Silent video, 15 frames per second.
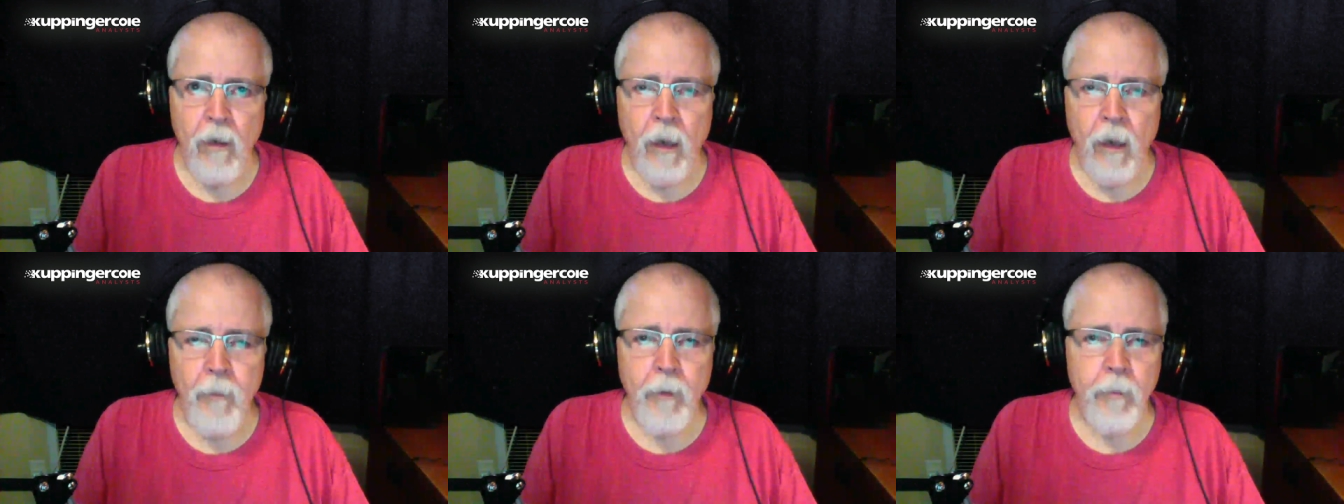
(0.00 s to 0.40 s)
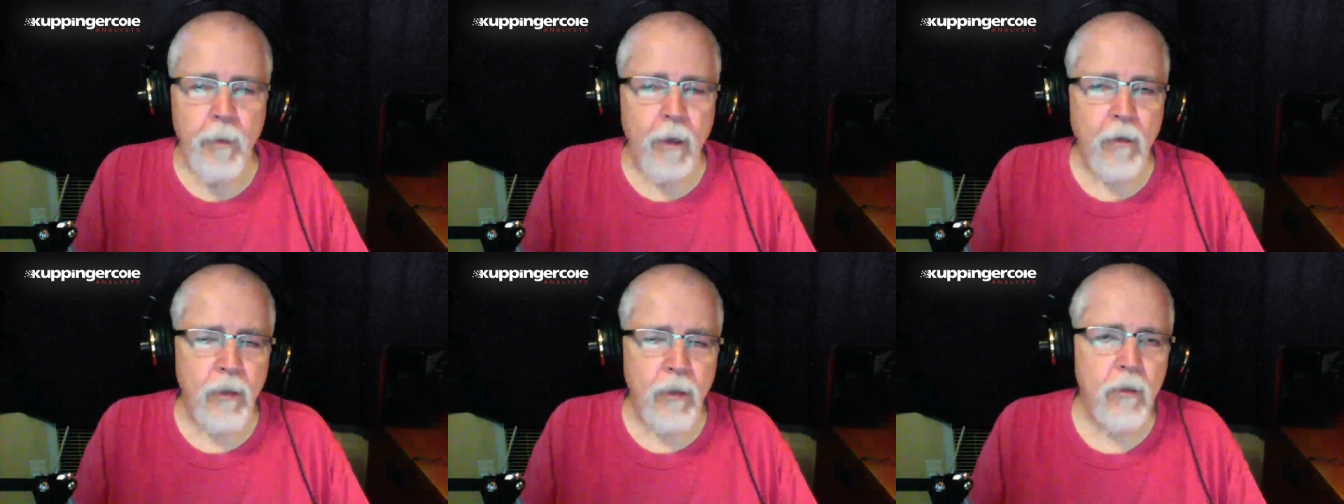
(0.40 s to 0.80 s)
I mean, a
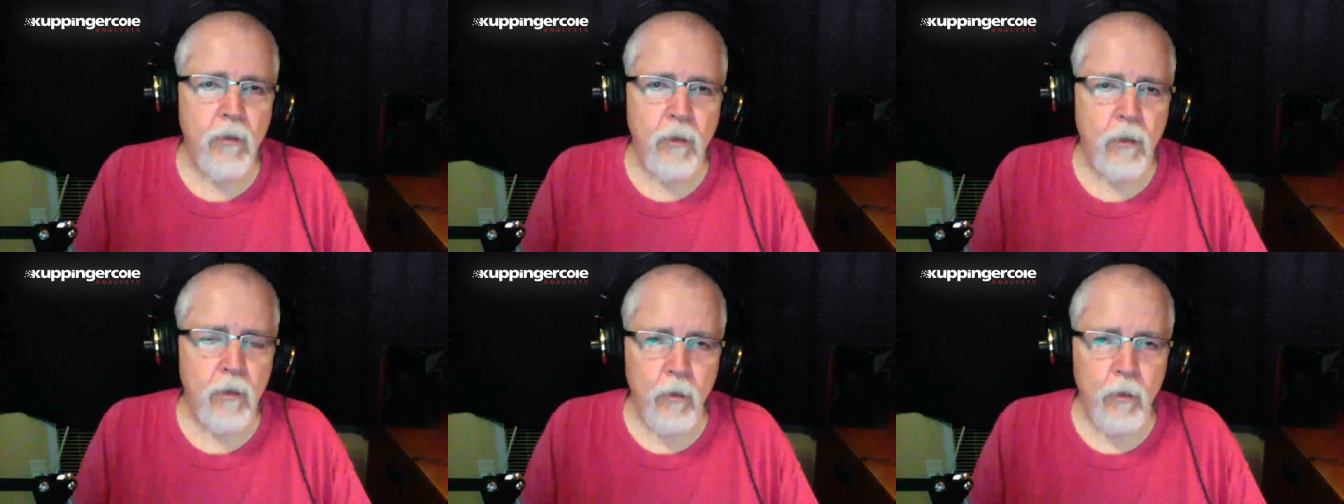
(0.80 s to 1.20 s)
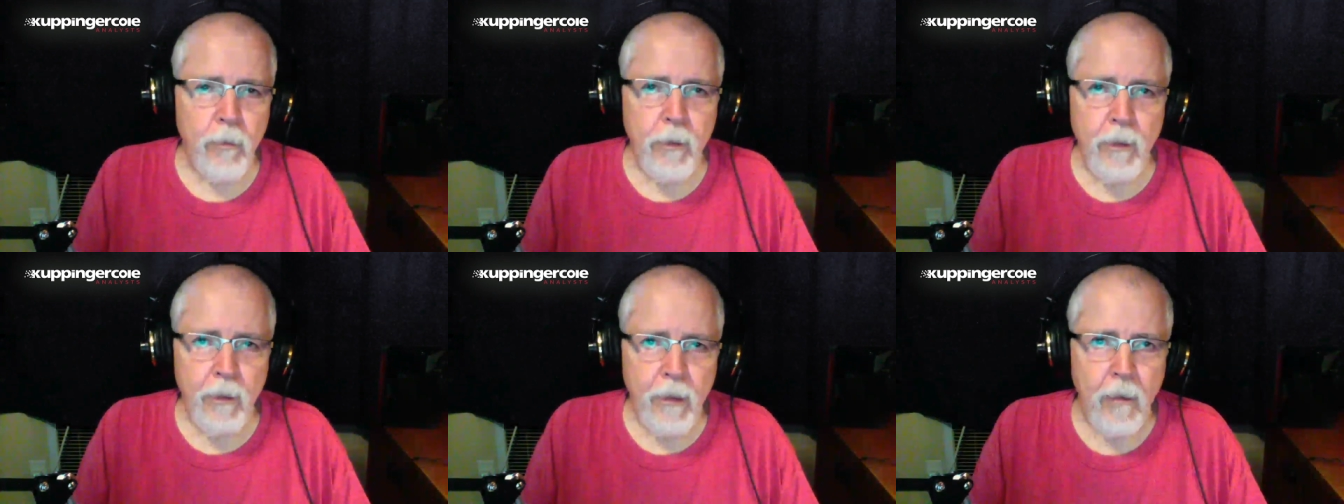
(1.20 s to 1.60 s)
blockchain is a
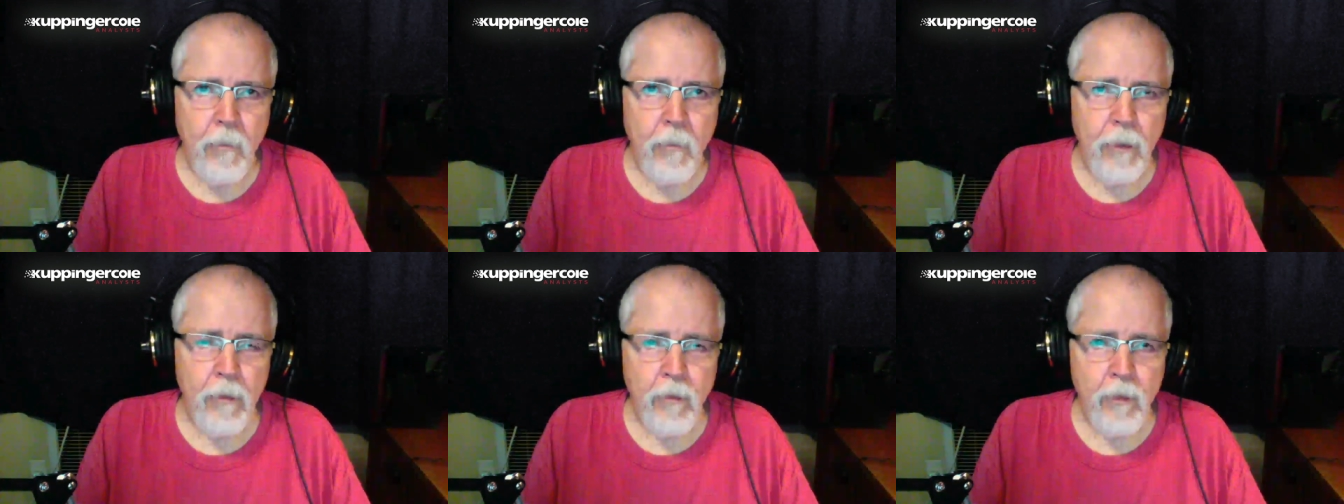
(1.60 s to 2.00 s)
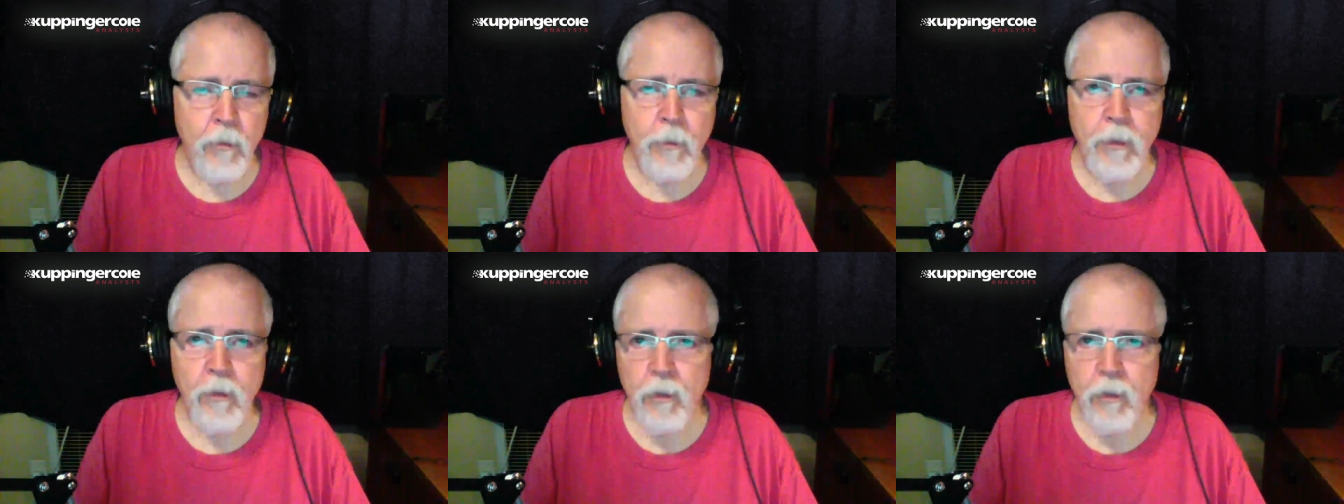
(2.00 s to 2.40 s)
distributed database. That's
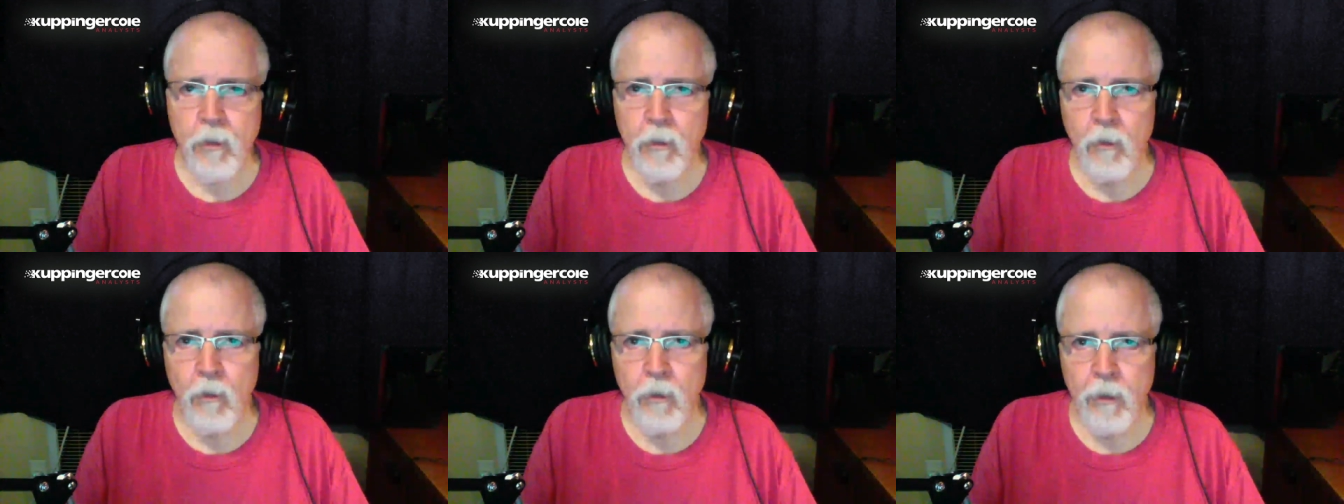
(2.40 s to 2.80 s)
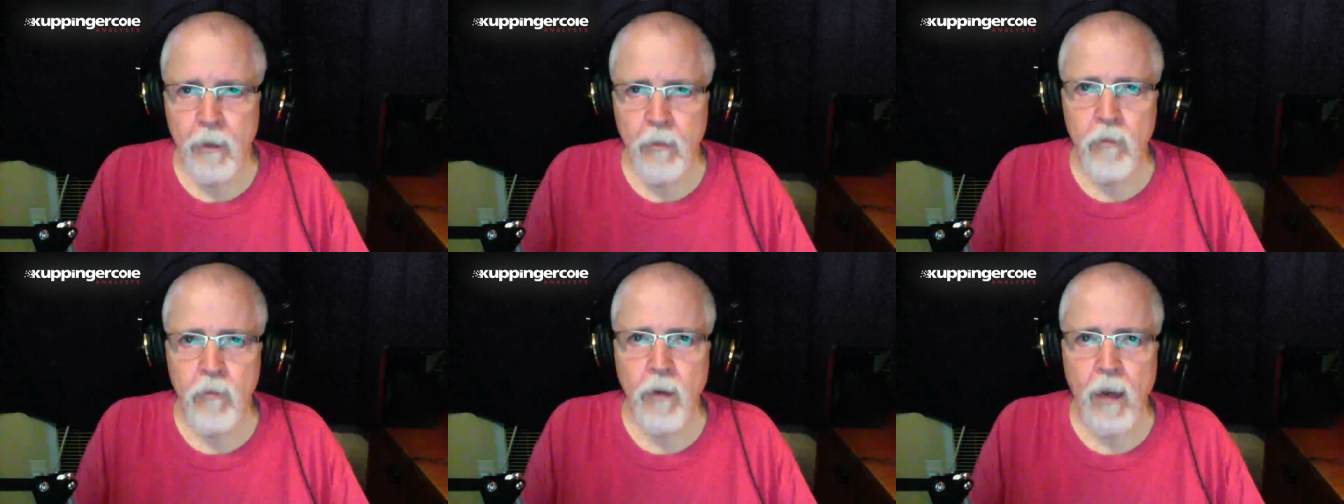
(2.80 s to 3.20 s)
basically all it
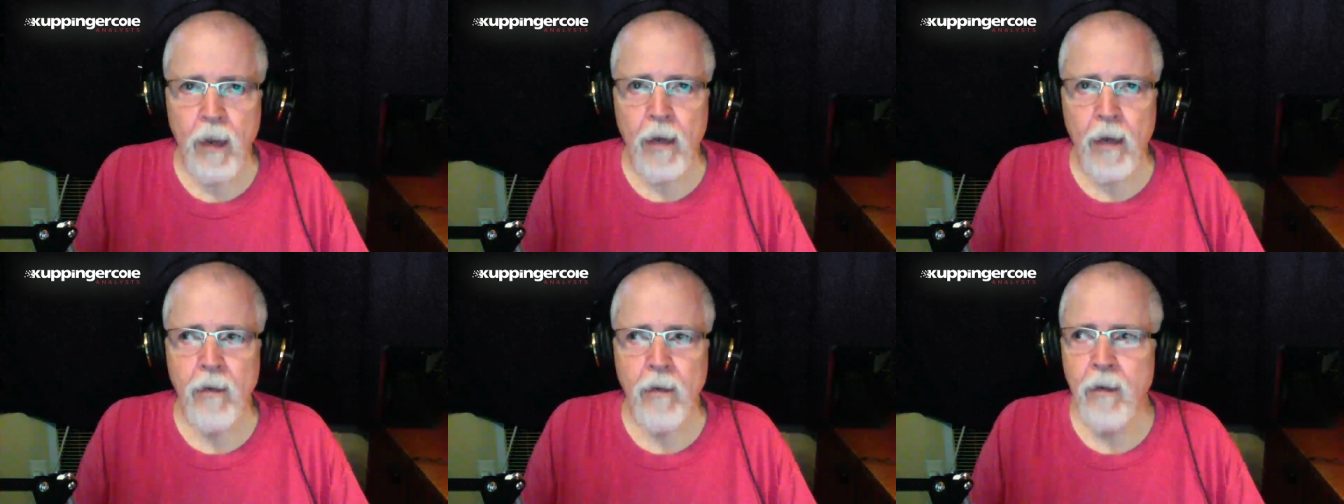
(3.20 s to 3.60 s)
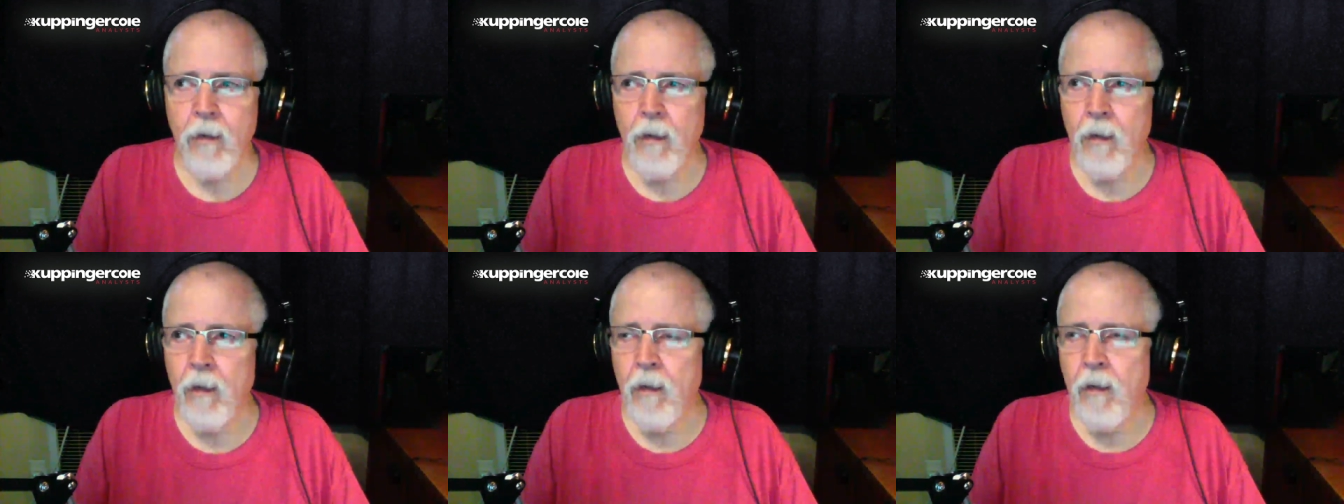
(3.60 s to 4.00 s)
is, and
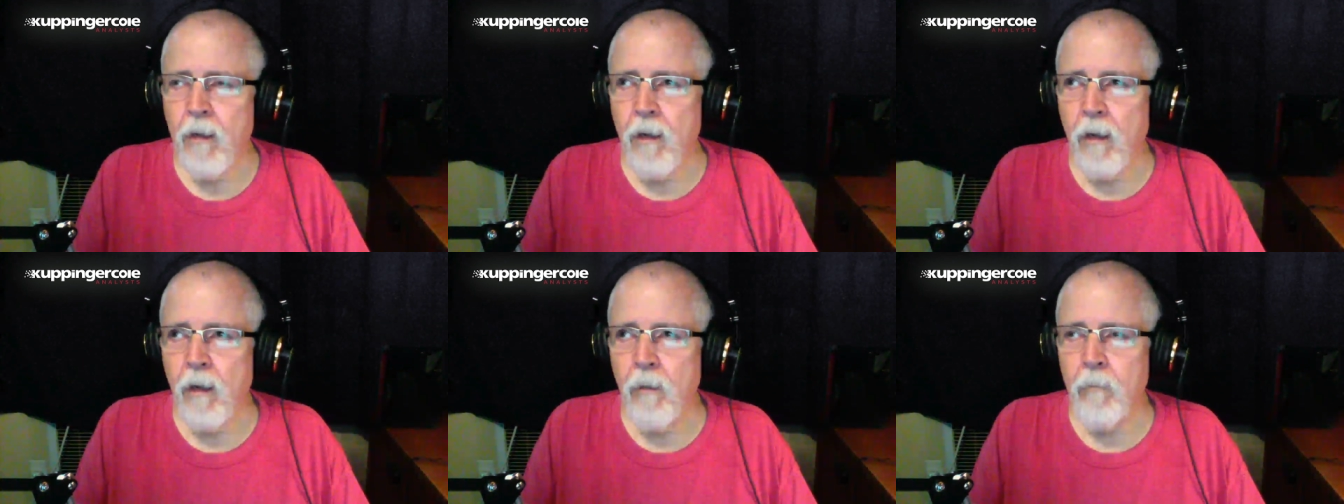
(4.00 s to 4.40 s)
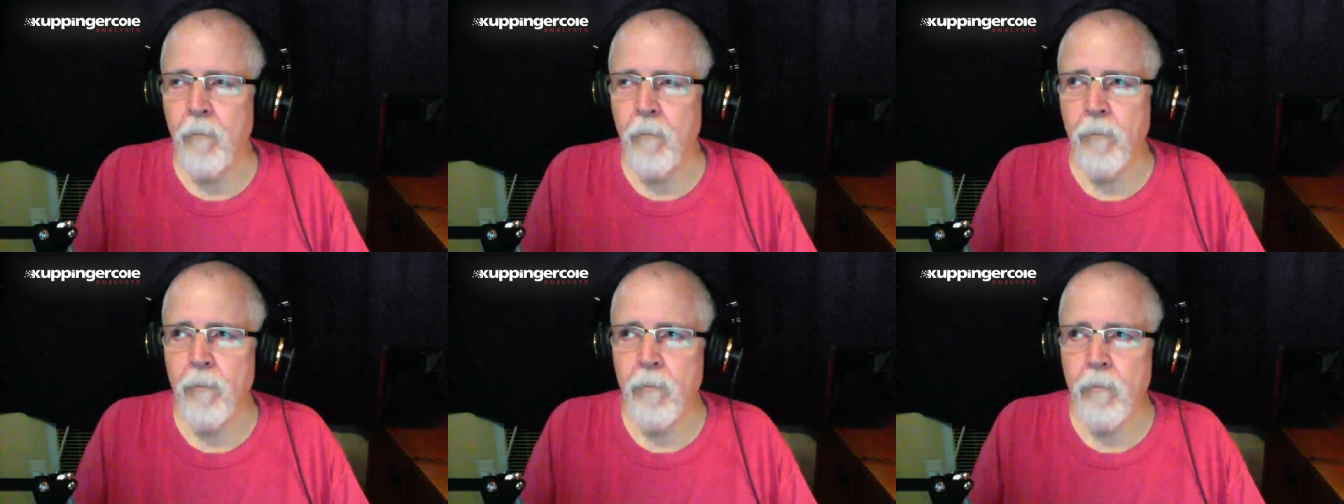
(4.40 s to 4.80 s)

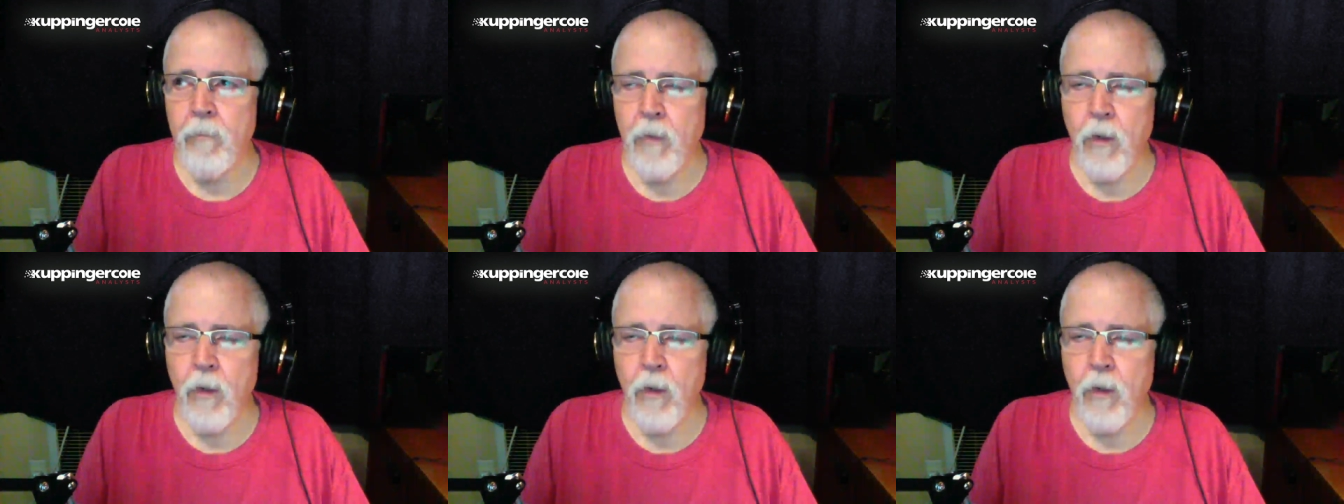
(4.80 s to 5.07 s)
um, you